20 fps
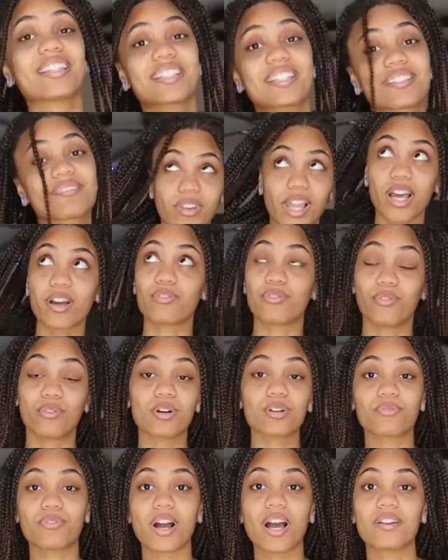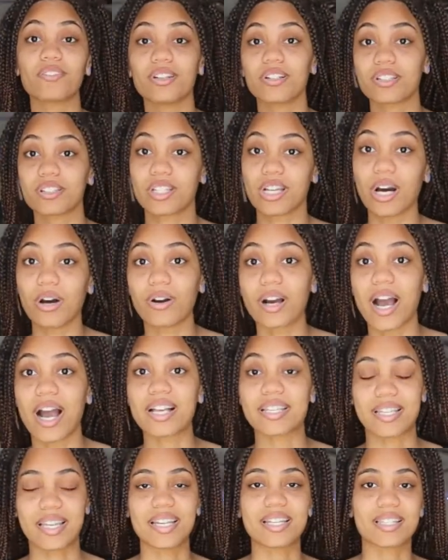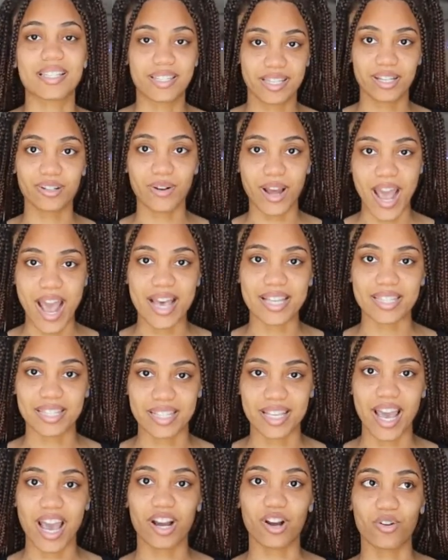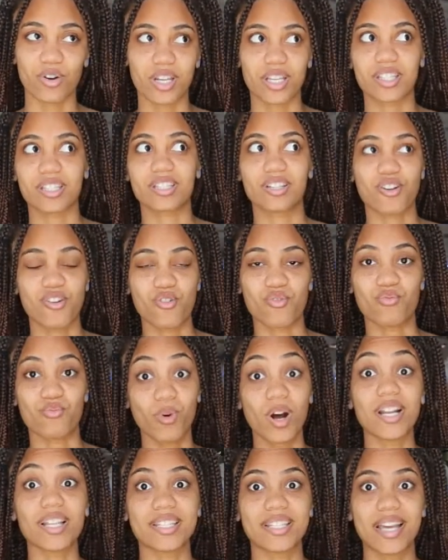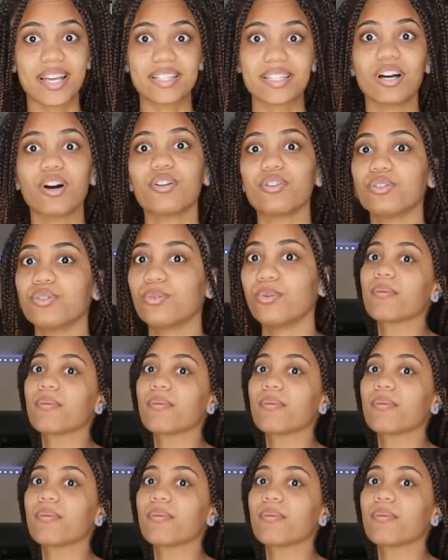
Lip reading: this like 4 or 5 years ago, guys, and it still has the tag on it. So what does that tell you?